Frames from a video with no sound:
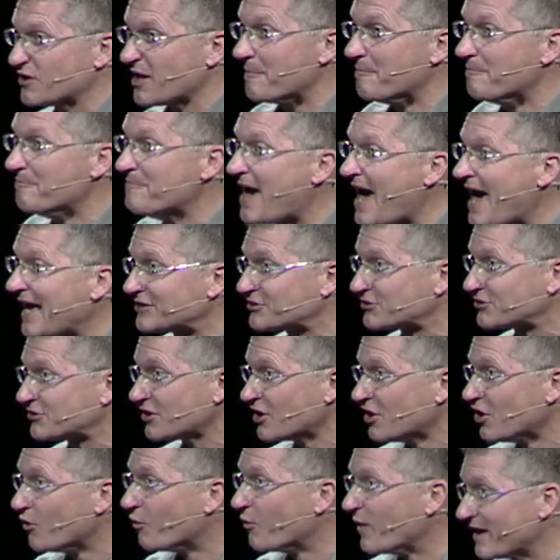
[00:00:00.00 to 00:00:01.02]
the mess
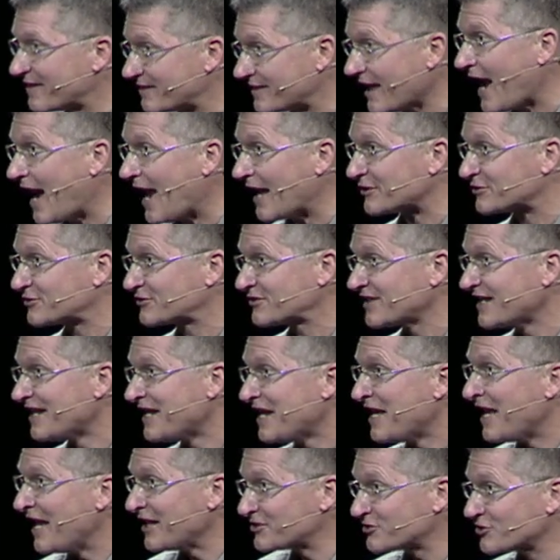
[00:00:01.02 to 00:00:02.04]
with us.
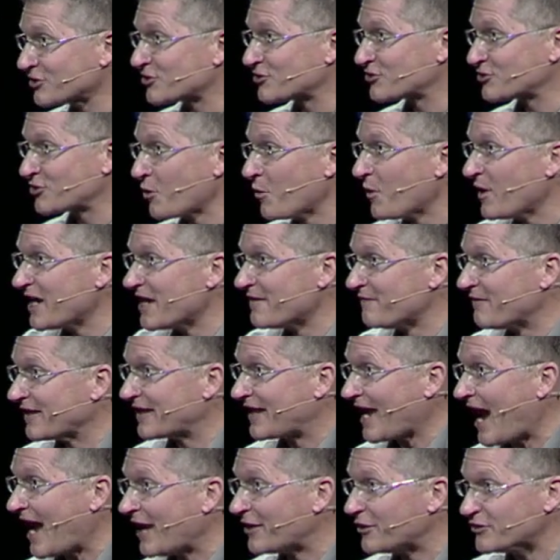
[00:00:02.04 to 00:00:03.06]
It's the story of a
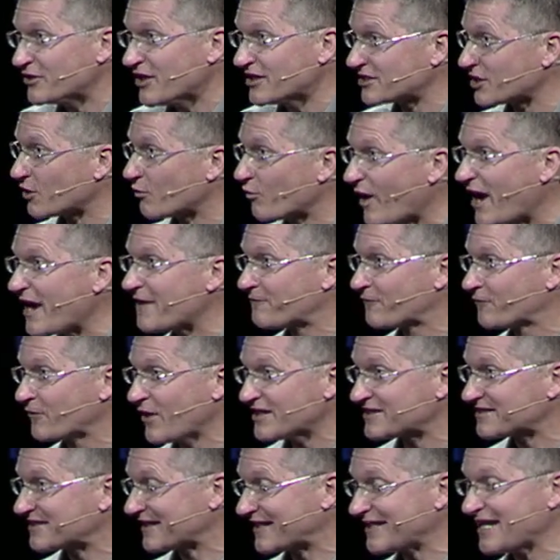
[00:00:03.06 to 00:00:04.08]
God who doesn't wait for
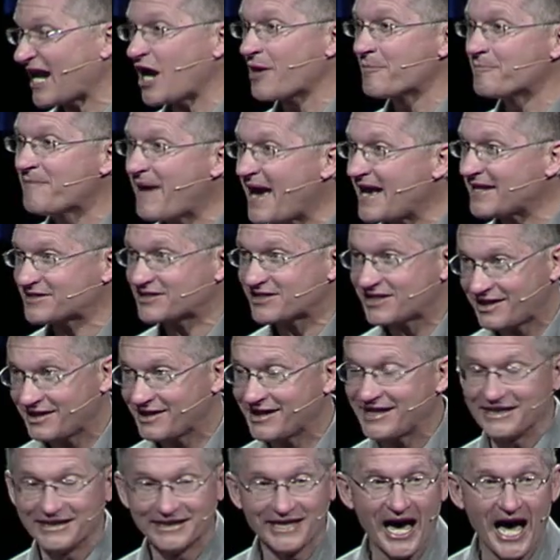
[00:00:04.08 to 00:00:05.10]
us to get our mess
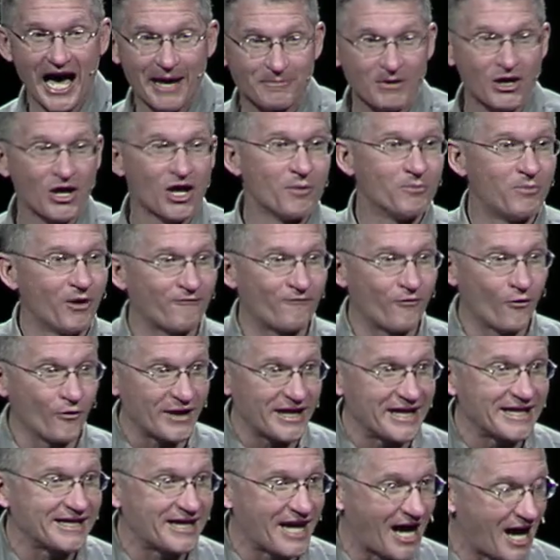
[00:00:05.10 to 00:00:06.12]
cleaned up before
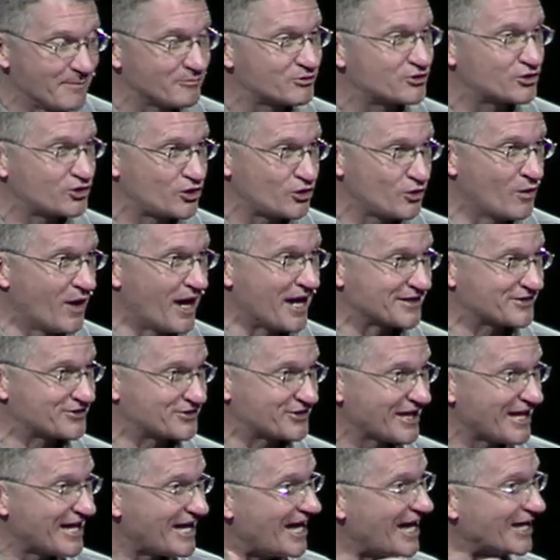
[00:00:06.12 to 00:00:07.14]
he comes to us.
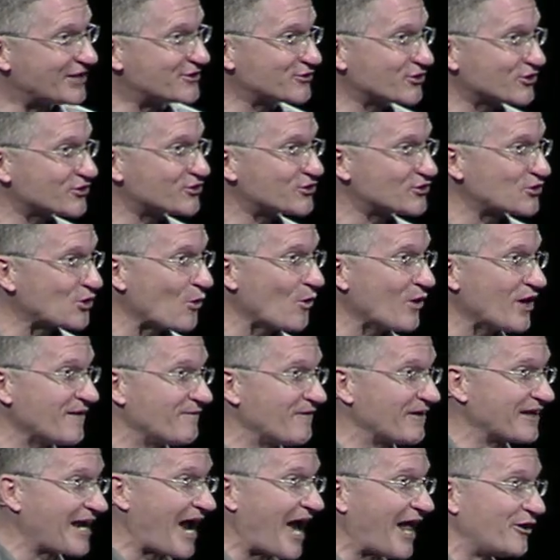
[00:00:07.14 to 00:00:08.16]
It's the story of
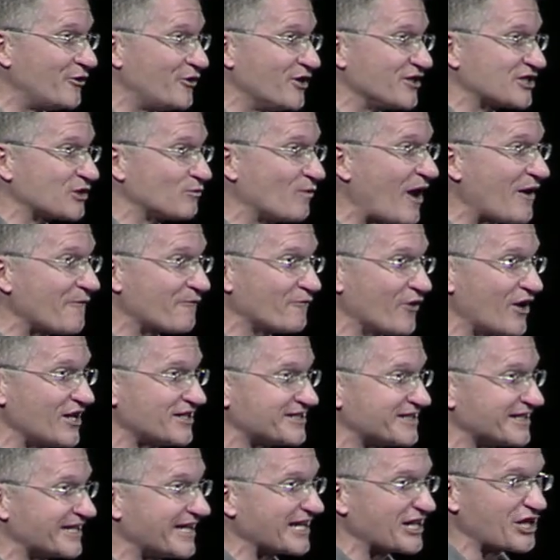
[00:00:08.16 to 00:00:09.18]
a God who doesn't wait for us
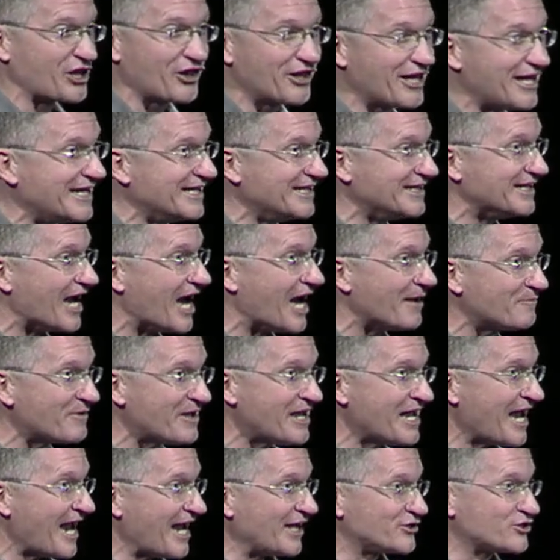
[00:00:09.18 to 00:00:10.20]
to get cleaned up
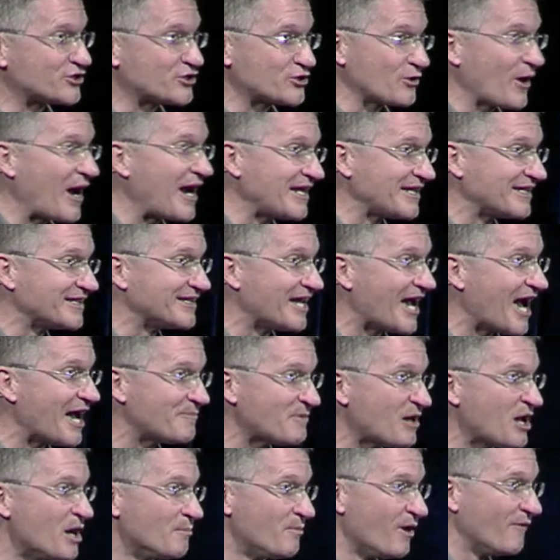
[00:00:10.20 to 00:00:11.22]
and straightened
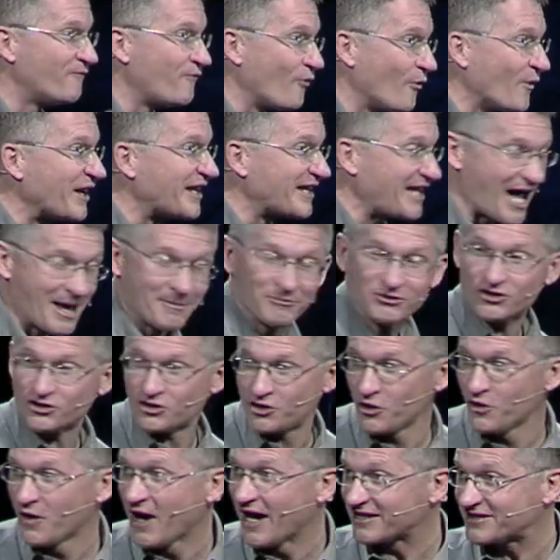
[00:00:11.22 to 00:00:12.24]
up before he comes
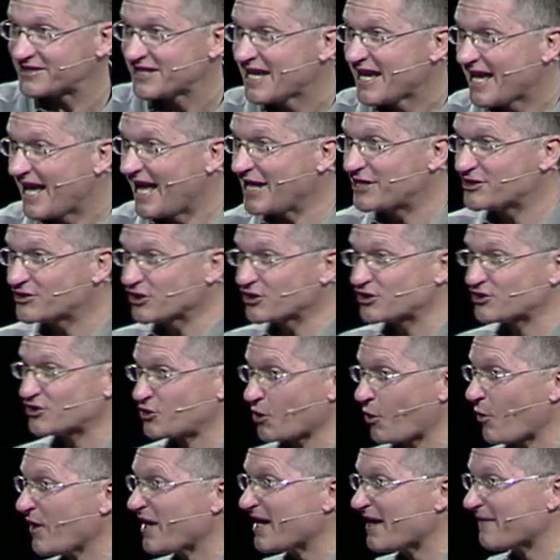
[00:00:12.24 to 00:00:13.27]
to us. It's the
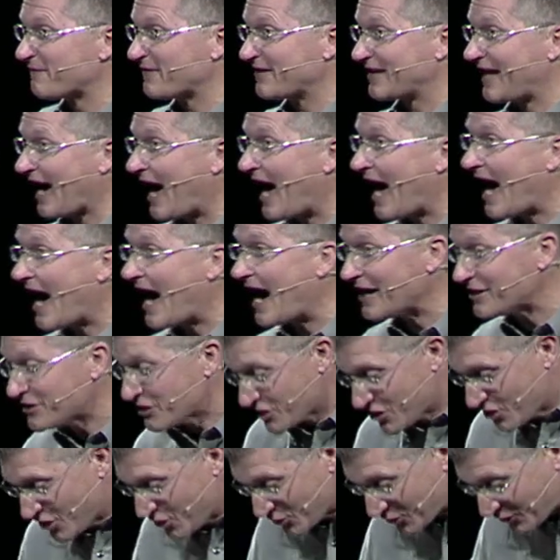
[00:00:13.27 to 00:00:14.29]
story of God
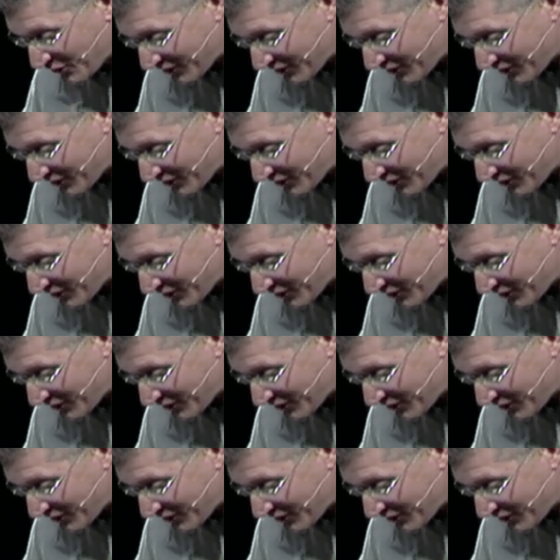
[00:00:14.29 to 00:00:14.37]
who